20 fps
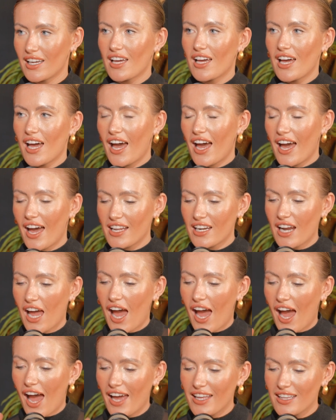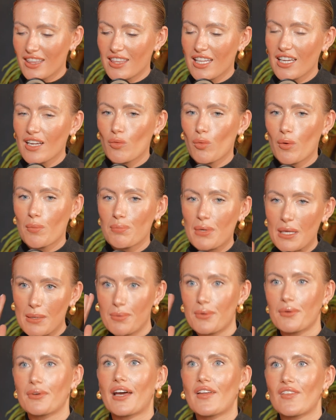Yeah. And I think when
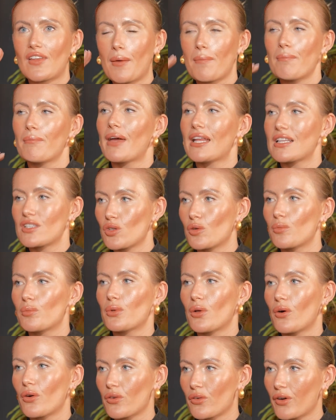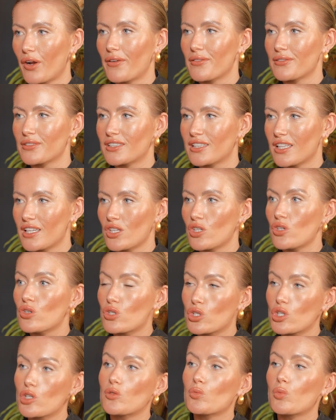people get that mental block round that you
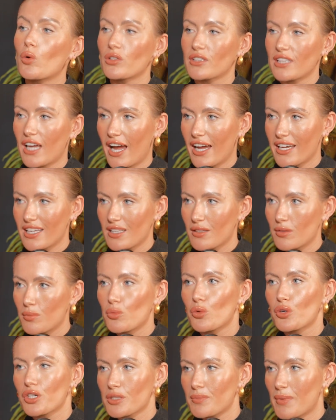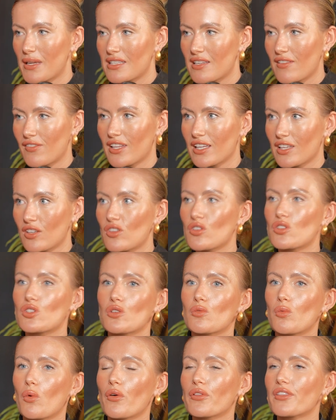should want the more expensive thing, you
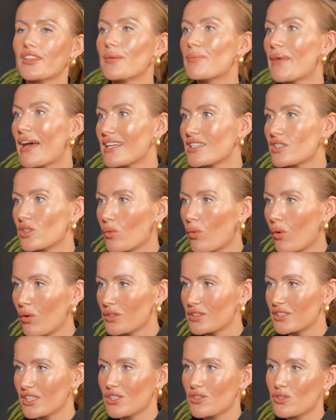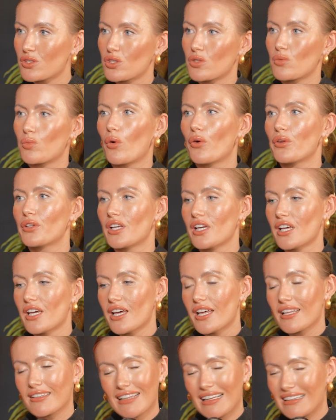should want the better quality, you should want
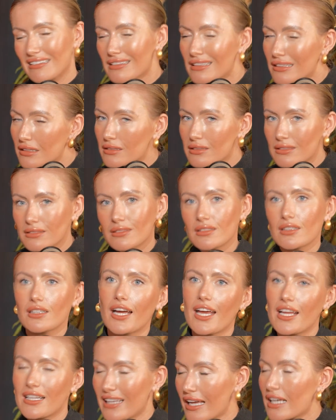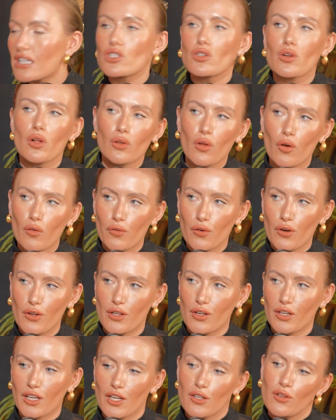that little, it gets you a lot
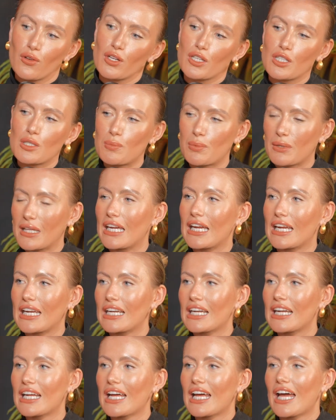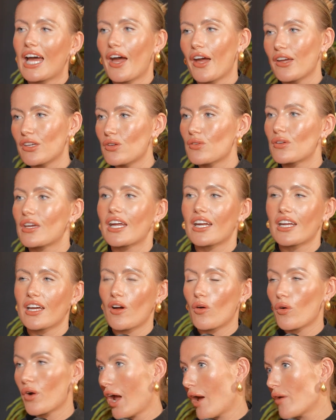further. Can you explain how you get
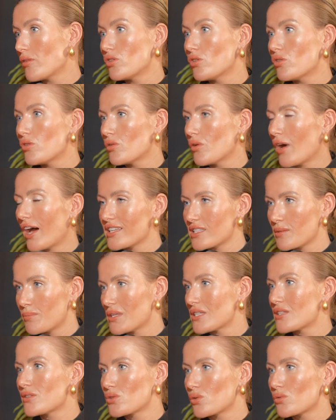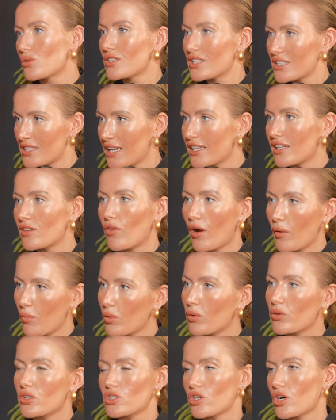it, or how you as a business owner decided, right,
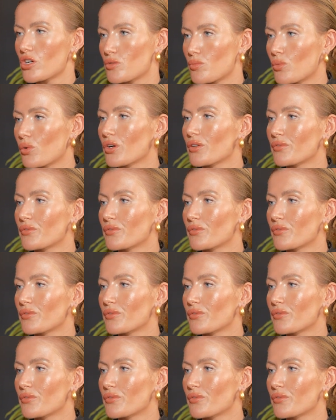we're going to charge more?